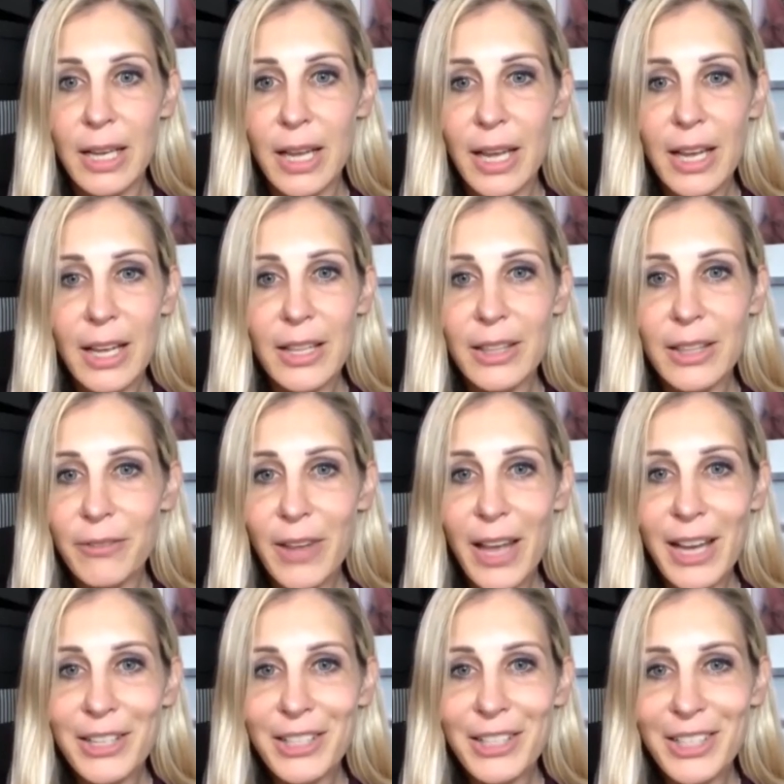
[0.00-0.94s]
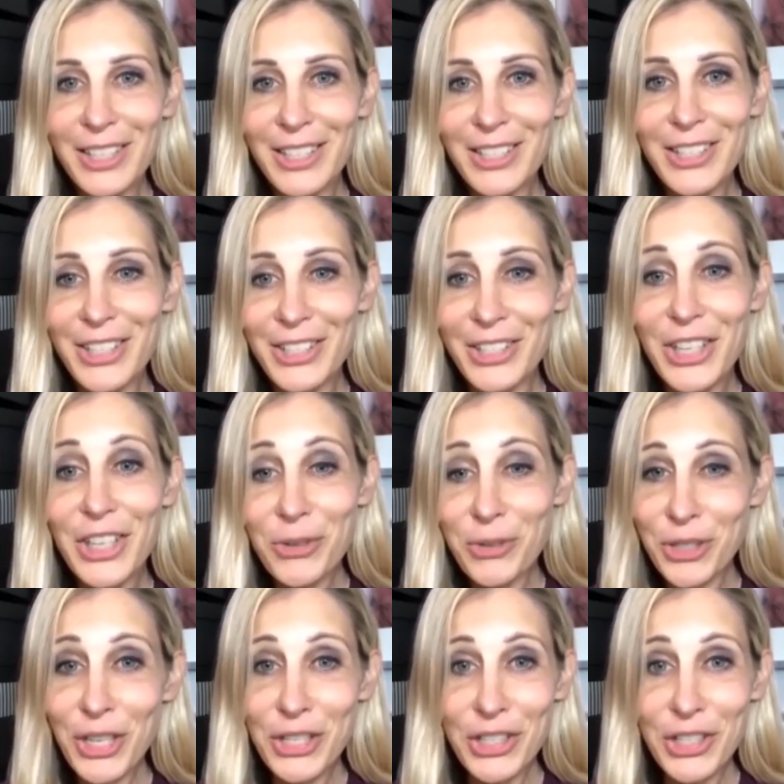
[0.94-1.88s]
And right. The fact is that
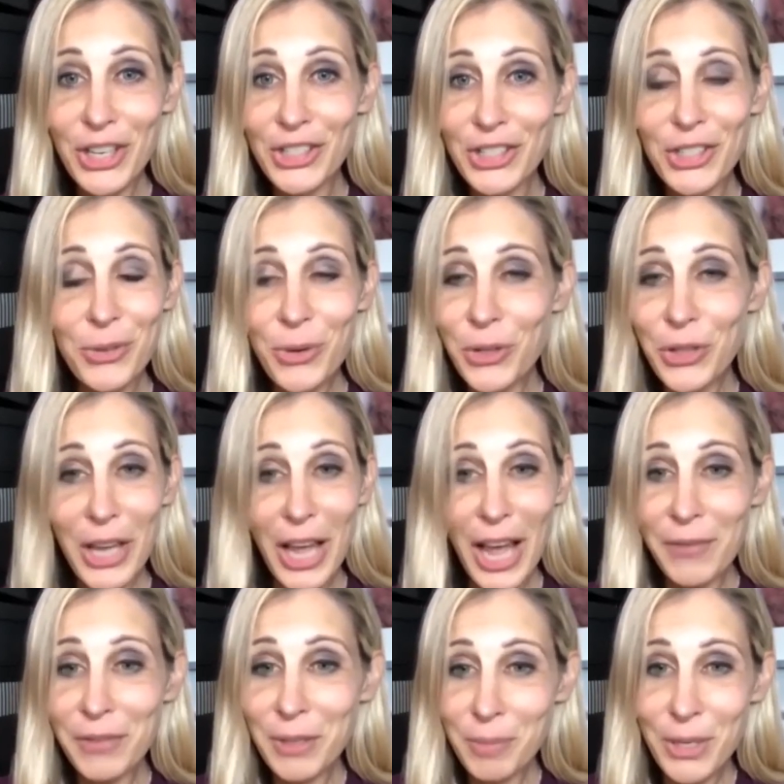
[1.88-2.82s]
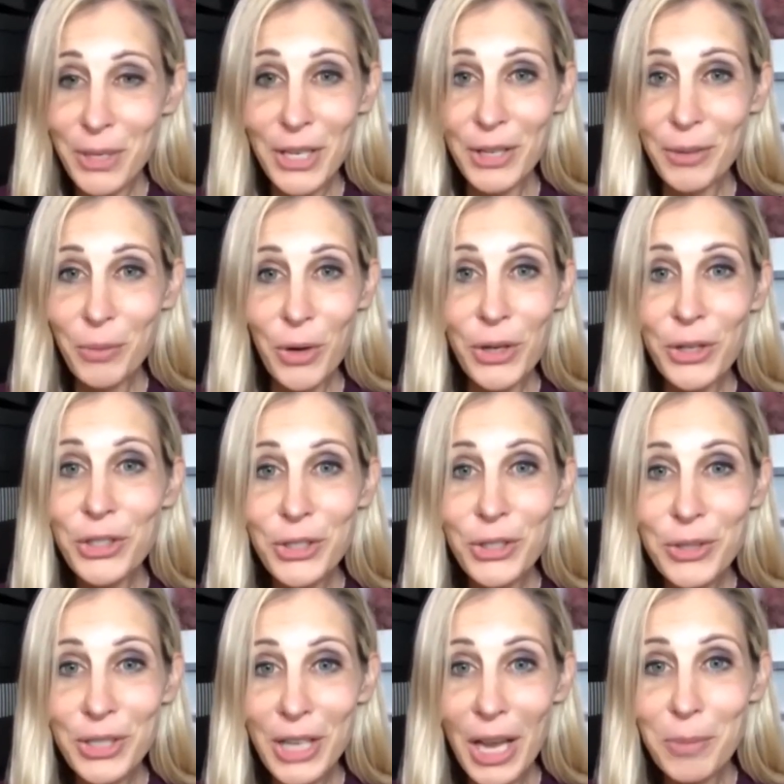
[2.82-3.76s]
you teach us, you only have to be 1 or
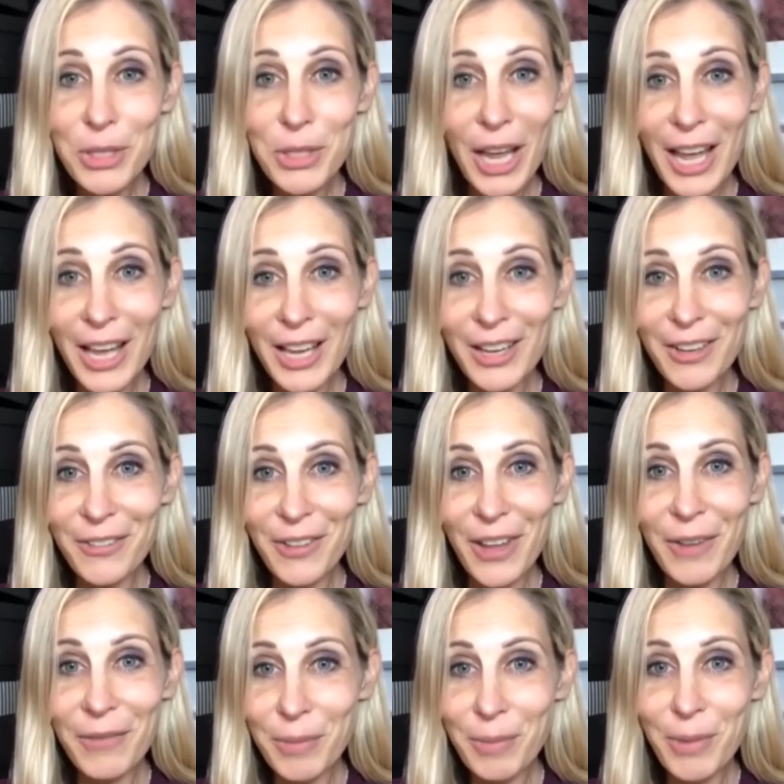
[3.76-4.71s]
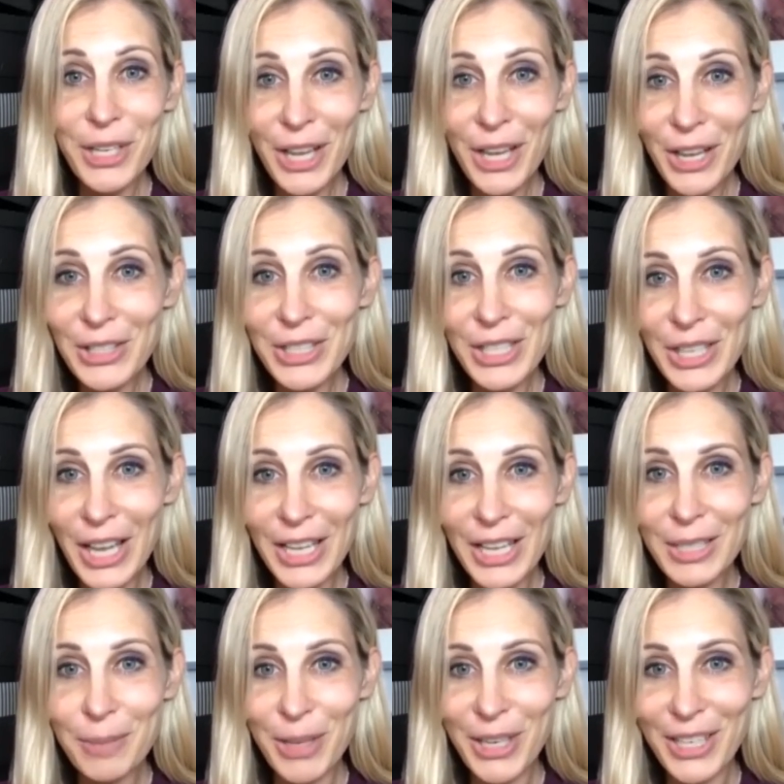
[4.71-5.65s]
2 steps ahead of everybody else in
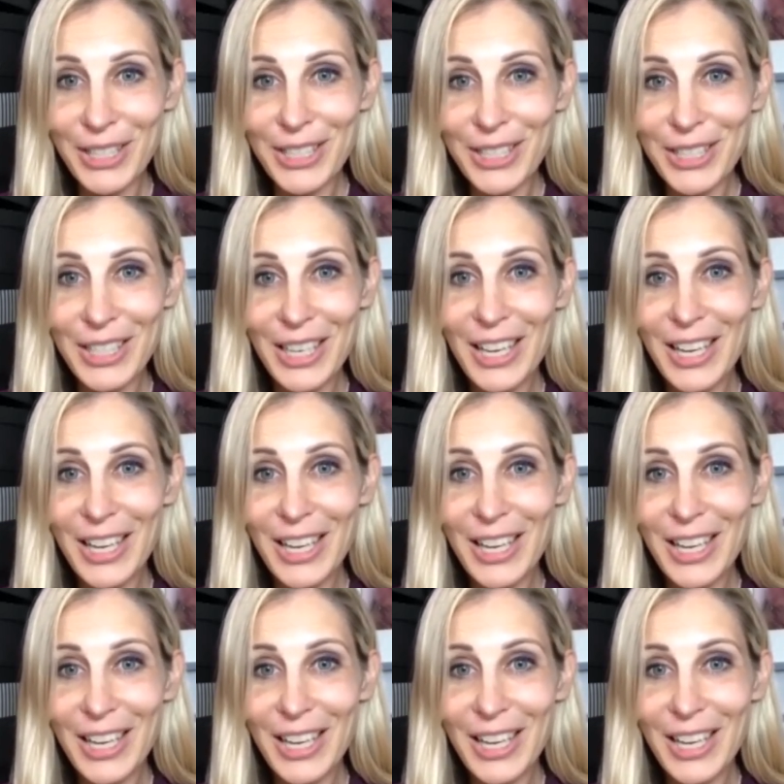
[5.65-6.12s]
that space.